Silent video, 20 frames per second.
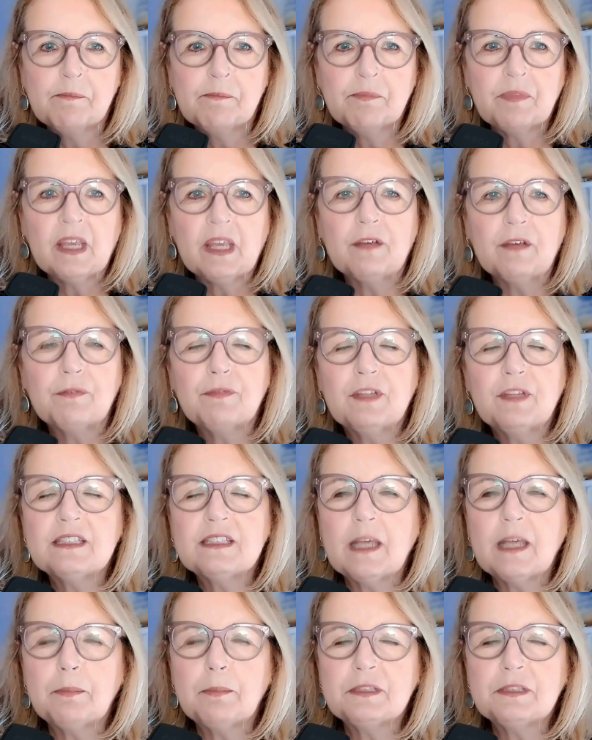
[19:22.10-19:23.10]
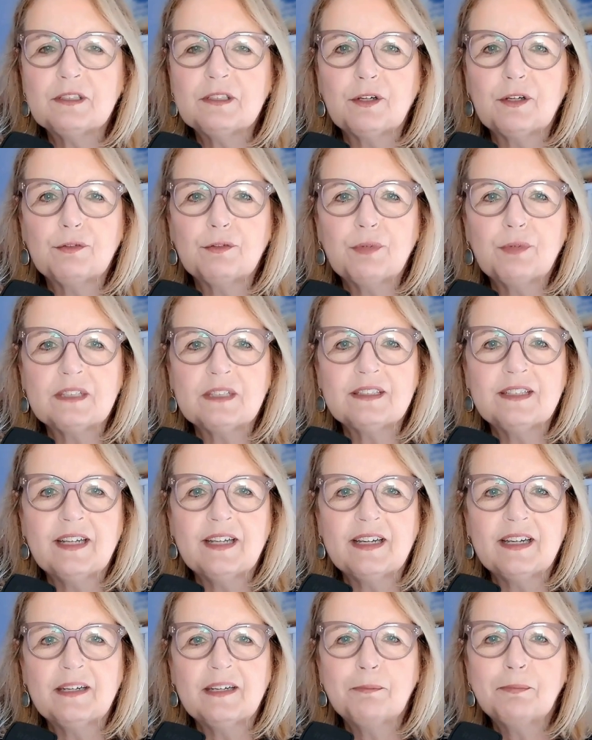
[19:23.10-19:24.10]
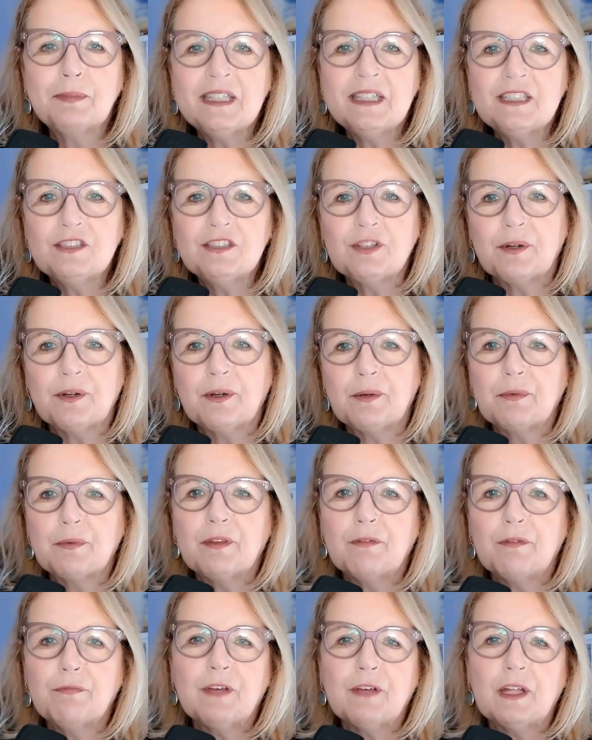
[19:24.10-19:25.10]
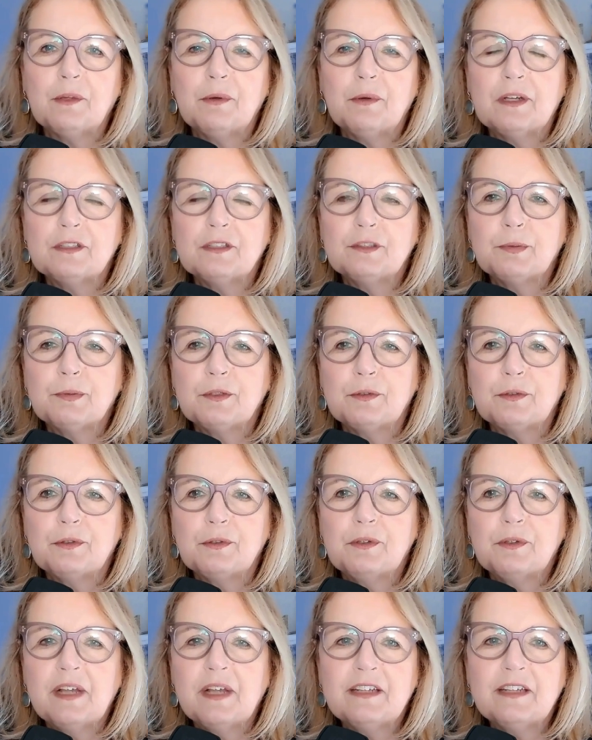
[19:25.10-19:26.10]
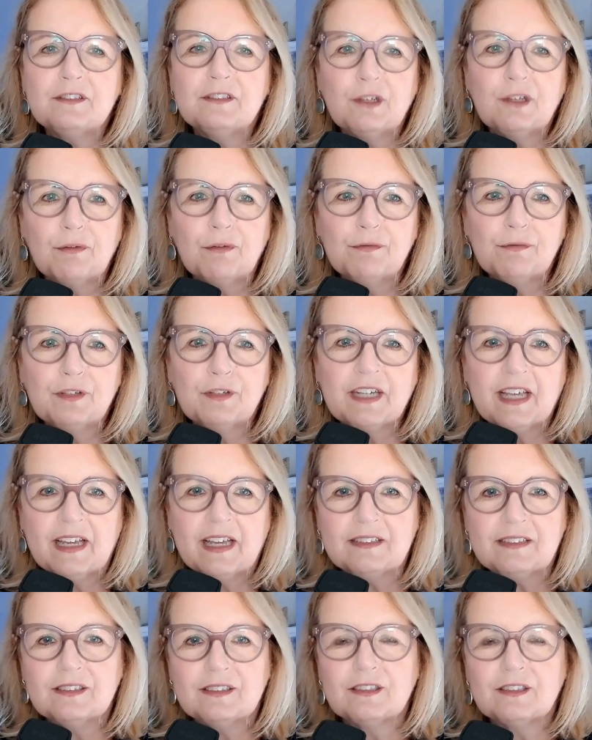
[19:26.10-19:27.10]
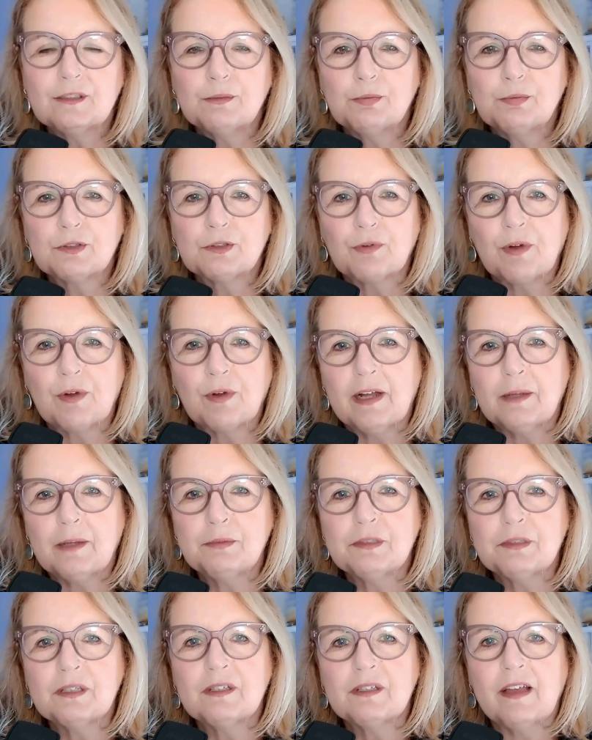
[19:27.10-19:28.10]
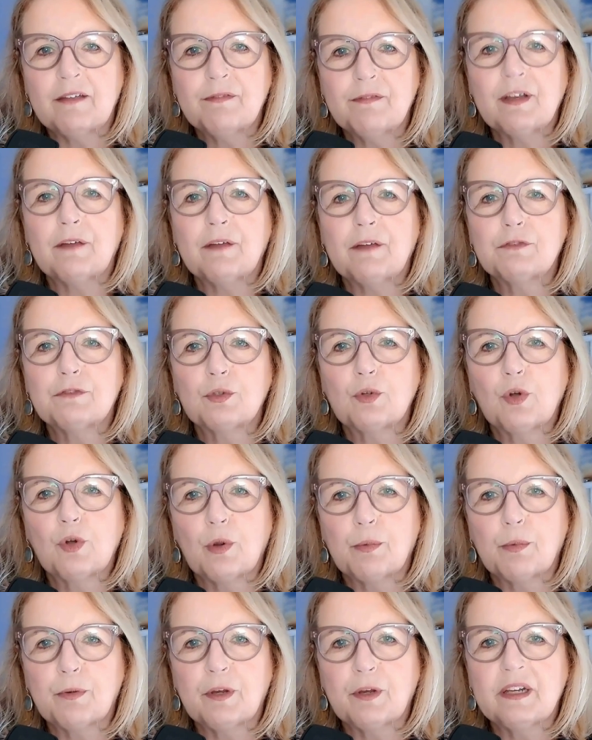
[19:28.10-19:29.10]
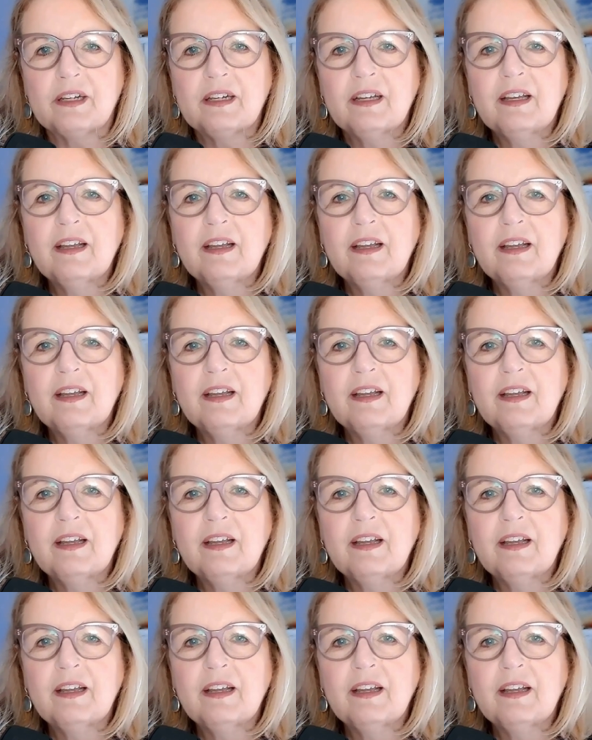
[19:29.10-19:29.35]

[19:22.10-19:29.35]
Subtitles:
If this episode resonated, please share it with a fellow entrepreneur, and don't forget to subscribe to Life After Corporate